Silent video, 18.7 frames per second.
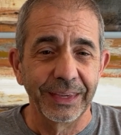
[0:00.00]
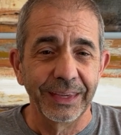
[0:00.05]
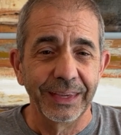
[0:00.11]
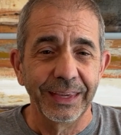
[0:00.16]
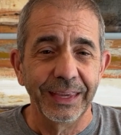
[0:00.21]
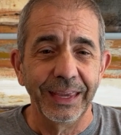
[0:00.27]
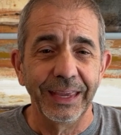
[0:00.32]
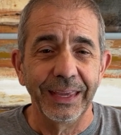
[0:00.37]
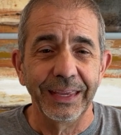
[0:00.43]

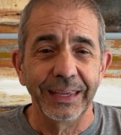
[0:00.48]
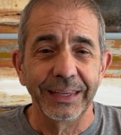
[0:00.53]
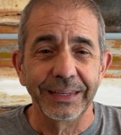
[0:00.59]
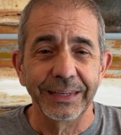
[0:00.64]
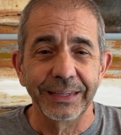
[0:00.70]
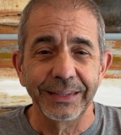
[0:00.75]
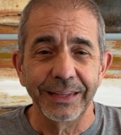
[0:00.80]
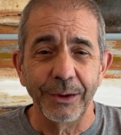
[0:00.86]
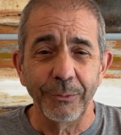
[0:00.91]

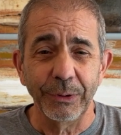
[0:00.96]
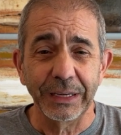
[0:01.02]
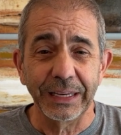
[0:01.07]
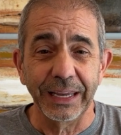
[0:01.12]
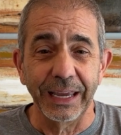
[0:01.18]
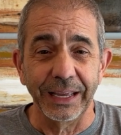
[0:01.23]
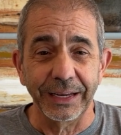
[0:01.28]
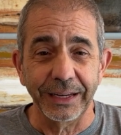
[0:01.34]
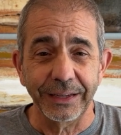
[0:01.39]
And they would
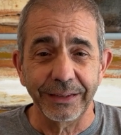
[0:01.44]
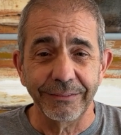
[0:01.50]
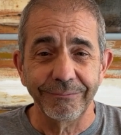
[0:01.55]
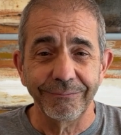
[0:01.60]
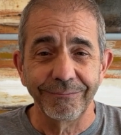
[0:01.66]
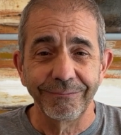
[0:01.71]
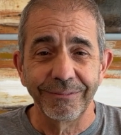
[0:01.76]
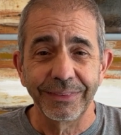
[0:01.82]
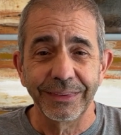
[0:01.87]
get it,
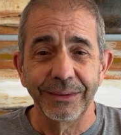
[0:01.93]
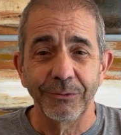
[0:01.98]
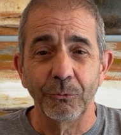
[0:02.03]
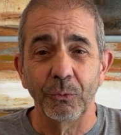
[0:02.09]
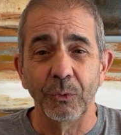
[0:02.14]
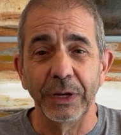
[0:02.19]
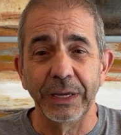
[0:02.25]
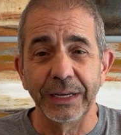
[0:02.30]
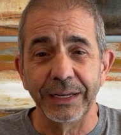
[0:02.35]

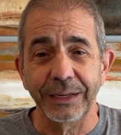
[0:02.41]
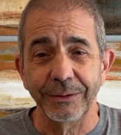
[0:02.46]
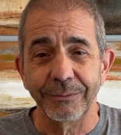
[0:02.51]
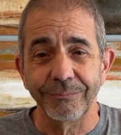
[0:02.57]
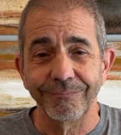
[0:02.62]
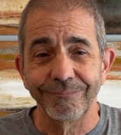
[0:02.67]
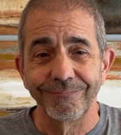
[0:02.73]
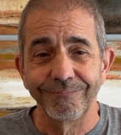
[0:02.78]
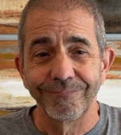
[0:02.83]
read
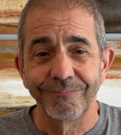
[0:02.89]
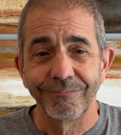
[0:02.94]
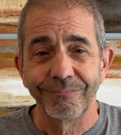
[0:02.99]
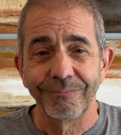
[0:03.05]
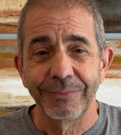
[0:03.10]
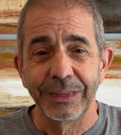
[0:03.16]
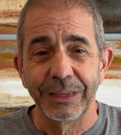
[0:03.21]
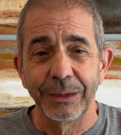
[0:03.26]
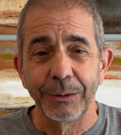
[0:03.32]
it,
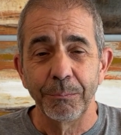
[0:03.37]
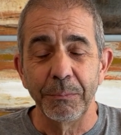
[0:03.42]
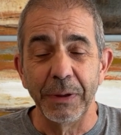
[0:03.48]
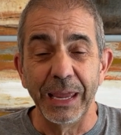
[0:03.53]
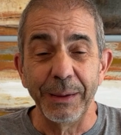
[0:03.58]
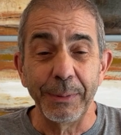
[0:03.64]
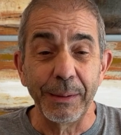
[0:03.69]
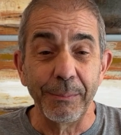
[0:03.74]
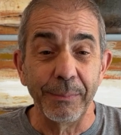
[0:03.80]

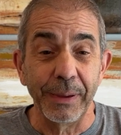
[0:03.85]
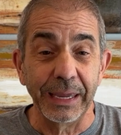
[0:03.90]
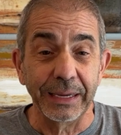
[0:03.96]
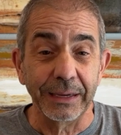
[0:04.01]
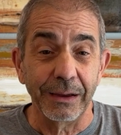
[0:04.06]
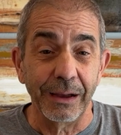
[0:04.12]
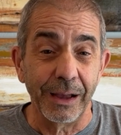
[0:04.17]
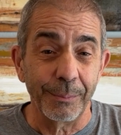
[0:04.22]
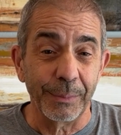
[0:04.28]
maybe make
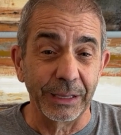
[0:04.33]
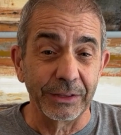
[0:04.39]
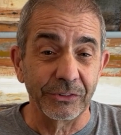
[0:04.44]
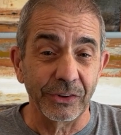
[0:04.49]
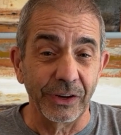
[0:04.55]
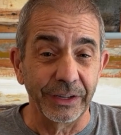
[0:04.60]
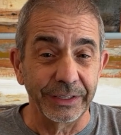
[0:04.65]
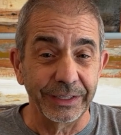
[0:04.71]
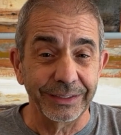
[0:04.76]
comments
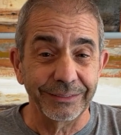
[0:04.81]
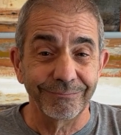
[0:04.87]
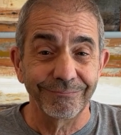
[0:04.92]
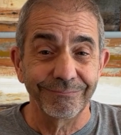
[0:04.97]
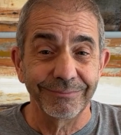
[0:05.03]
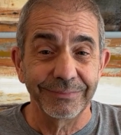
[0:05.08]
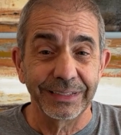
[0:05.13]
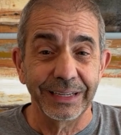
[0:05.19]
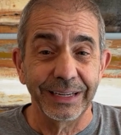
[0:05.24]
on it,
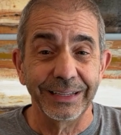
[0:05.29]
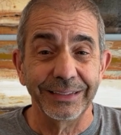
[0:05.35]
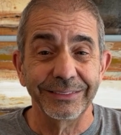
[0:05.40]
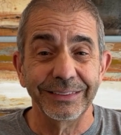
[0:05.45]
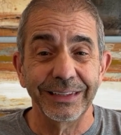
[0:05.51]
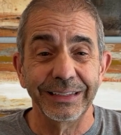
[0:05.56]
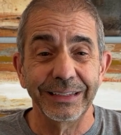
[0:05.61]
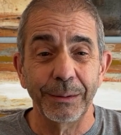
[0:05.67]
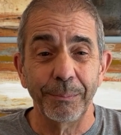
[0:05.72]
and
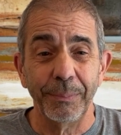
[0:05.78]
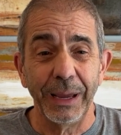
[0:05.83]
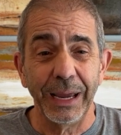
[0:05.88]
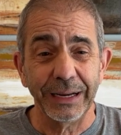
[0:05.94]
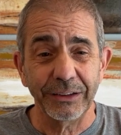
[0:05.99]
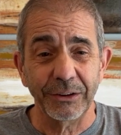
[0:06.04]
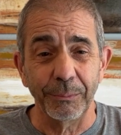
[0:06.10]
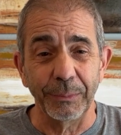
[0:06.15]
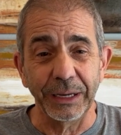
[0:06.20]
send it
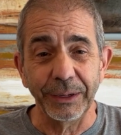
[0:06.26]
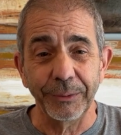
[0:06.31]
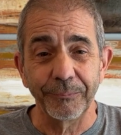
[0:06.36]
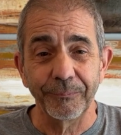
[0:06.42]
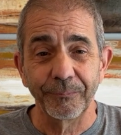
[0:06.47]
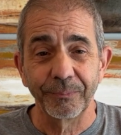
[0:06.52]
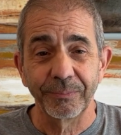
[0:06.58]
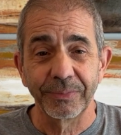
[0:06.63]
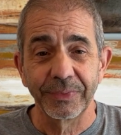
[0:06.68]
back to me.
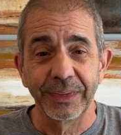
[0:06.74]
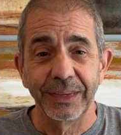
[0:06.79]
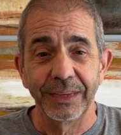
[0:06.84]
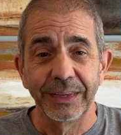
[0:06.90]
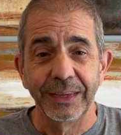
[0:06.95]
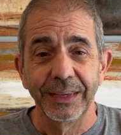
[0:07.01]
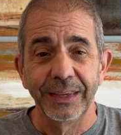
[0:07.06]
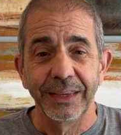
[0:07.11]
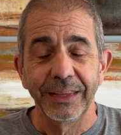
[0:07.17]

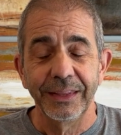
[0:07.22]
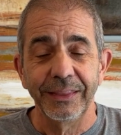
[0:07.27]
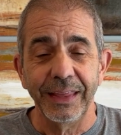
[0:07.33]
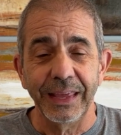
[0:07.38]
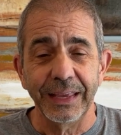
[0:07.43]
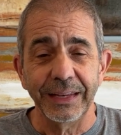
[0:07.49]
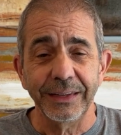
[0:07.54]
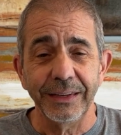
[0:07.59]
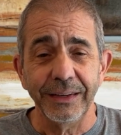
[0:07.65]

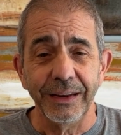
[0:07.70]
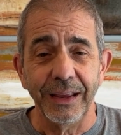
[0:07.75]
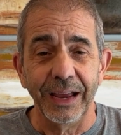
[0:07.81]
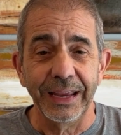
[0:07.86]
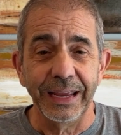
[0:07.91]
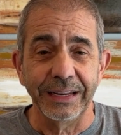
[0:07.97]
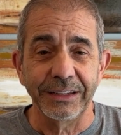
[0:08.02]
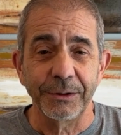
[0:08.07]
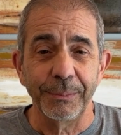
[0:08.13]
Then I
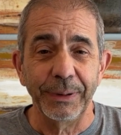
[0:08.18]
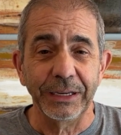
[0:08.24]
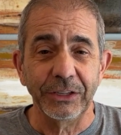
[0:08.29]
had to make